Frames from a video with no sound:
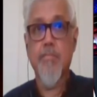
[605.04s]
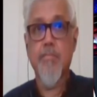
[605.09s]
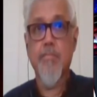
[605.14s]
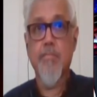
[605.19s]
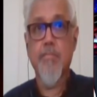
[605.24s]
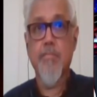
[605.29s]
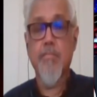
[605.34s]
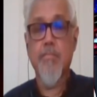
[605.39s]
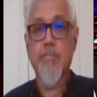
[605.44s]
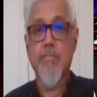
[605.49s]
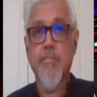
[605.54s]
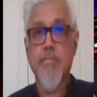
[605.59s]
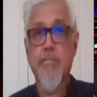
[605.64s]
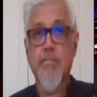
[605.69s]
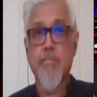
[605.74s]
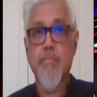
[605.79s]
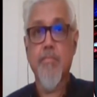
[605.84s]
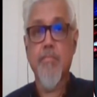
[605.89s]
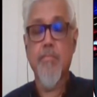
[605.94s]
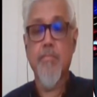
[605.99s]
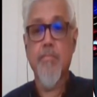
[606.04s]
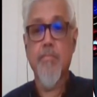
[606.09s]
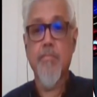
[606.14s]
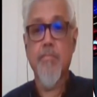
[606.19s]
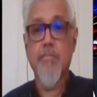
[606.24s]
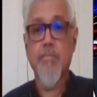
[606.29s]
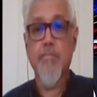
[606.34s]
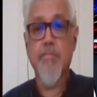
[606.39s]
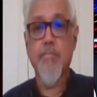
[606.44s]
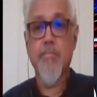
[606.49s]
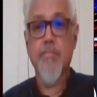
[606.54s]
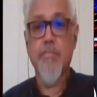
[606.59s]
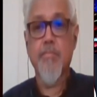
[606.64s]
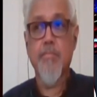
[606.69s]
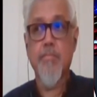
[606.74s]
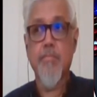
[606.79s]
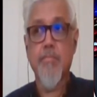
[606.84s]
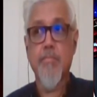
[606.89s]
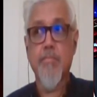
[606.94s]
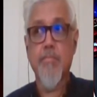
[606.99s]

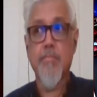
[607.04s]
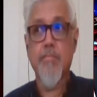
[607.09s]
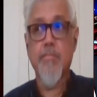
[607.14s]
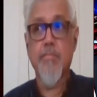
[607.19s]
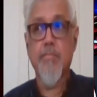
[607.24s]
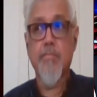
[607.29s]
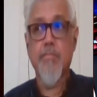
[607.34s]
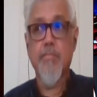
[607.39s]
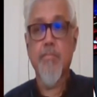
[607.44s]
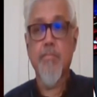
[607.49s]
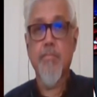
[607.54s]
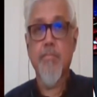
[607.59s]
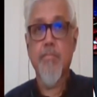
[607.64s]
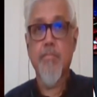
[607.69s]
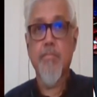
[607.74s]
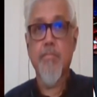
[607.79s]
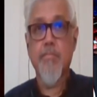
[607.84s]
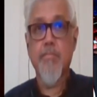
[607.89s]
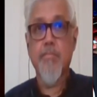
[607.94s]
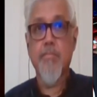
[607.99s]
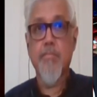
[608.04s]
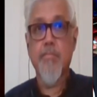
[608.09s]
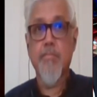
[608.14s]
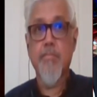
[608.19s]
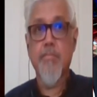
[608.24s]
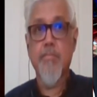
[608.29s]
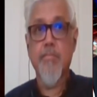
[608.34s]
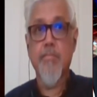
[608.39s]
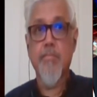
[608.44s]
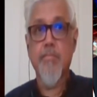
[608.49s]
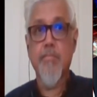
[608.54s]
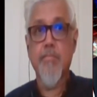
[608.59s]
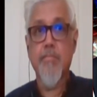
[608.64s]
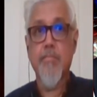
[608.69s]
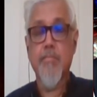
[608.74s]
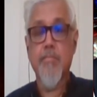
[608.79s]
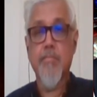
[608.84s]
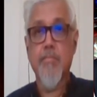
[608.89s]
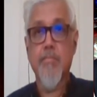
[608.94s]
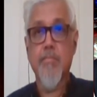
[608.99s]

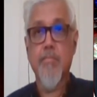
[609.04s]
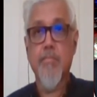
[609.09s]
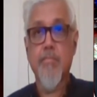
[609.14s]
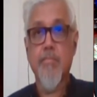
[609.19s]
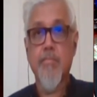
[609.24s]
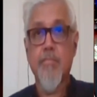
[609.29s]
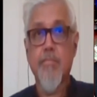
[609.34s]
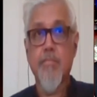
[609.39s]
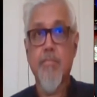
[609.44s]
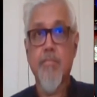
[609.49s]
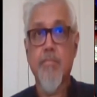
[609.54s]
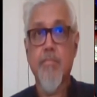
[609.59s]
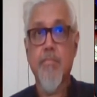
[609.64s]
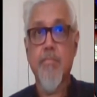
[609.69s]
(silent)